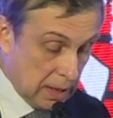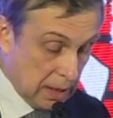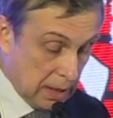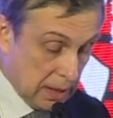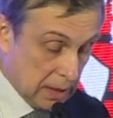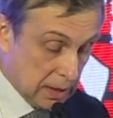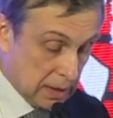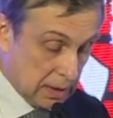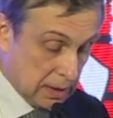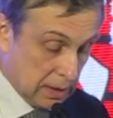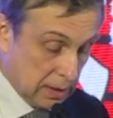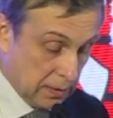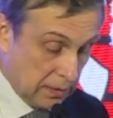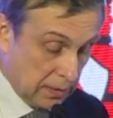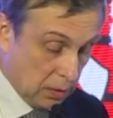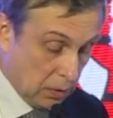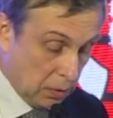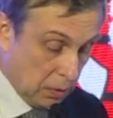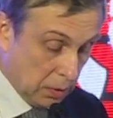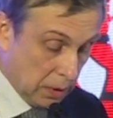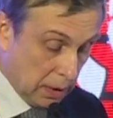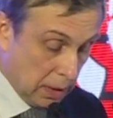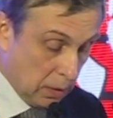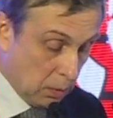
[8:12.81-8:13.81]
is the
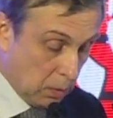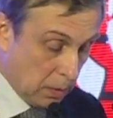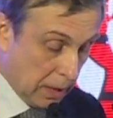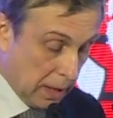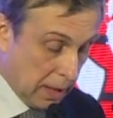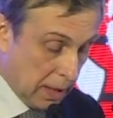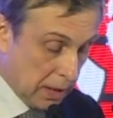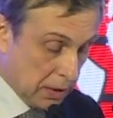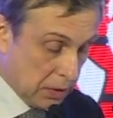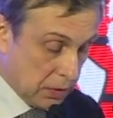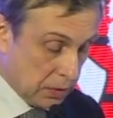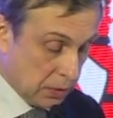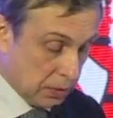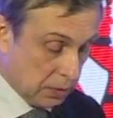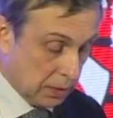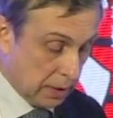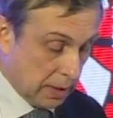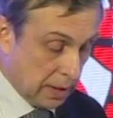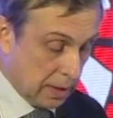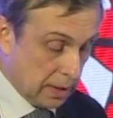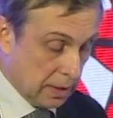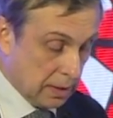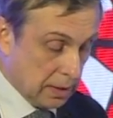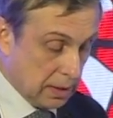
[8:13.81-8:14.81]
only way to
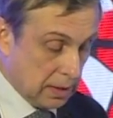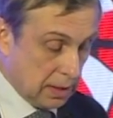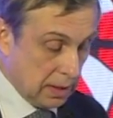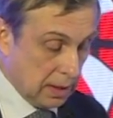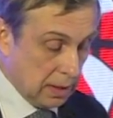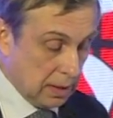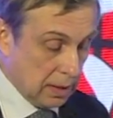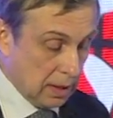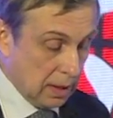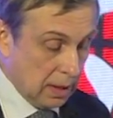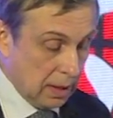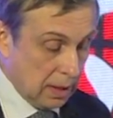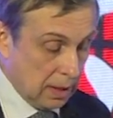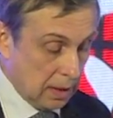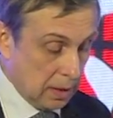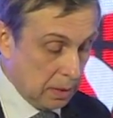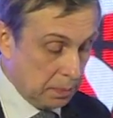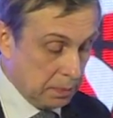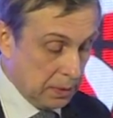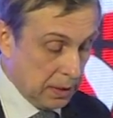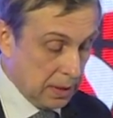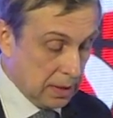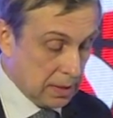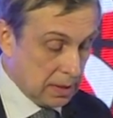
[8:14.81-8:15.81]
guarantee
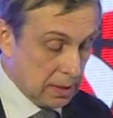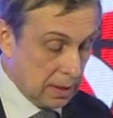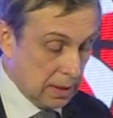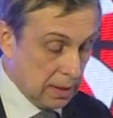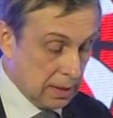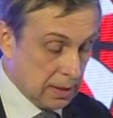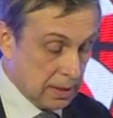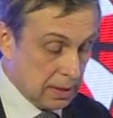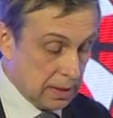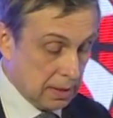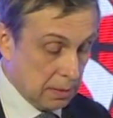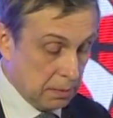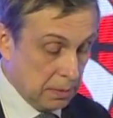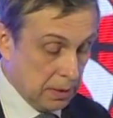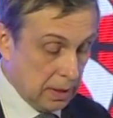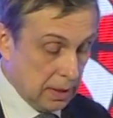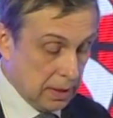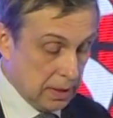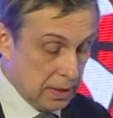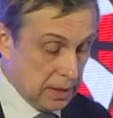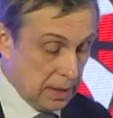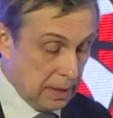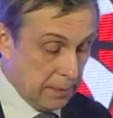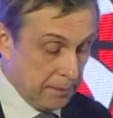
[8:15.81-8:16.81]
peace and
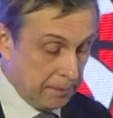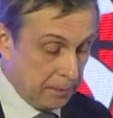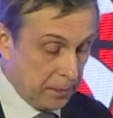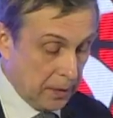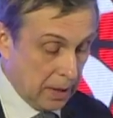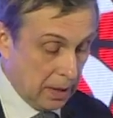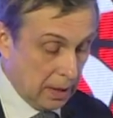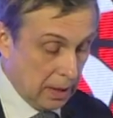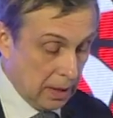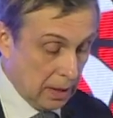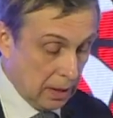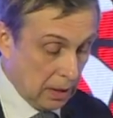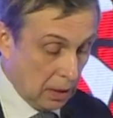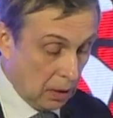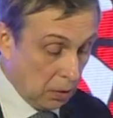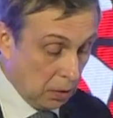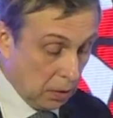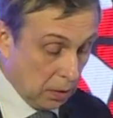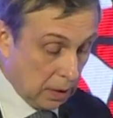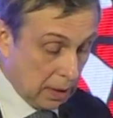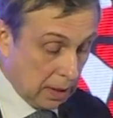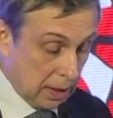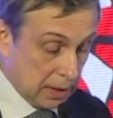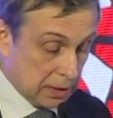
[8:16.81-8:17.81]
stability in
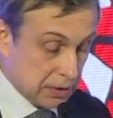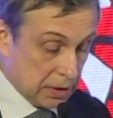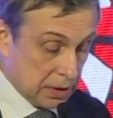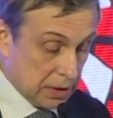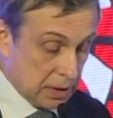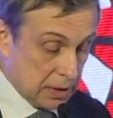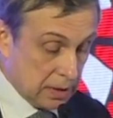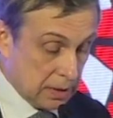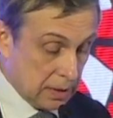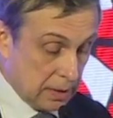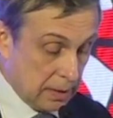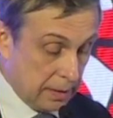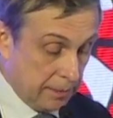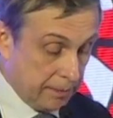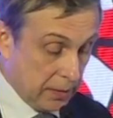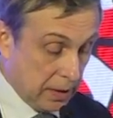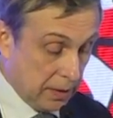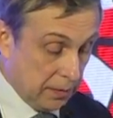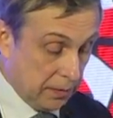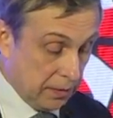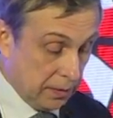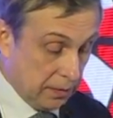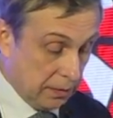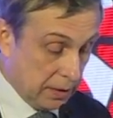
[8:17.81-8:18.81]
all countries
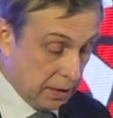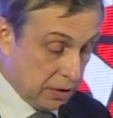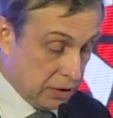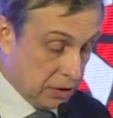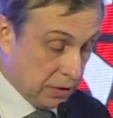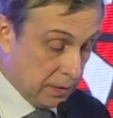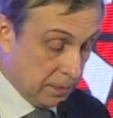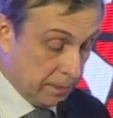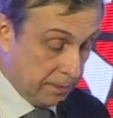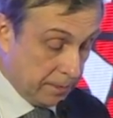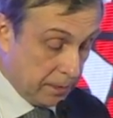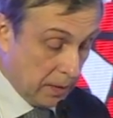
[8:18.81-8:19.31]
in the region.